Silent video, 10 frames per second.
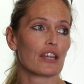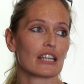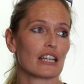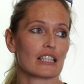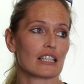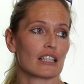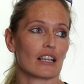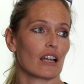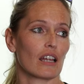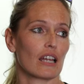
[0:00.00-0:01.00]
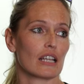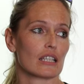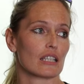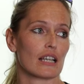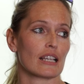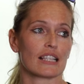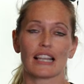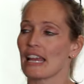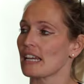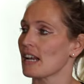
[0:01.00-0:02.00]
think it's
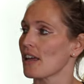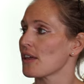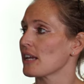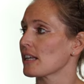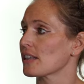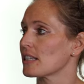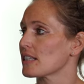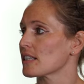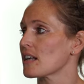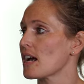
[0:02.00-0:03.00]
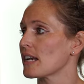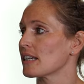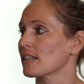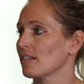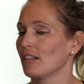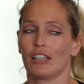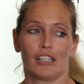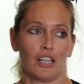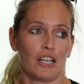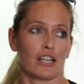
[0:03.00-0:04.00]
insane. I think the design,
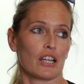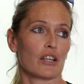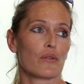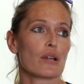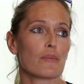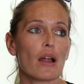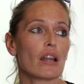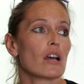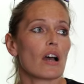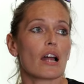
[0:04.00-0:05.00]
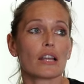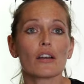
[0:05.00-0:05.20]
incredible. I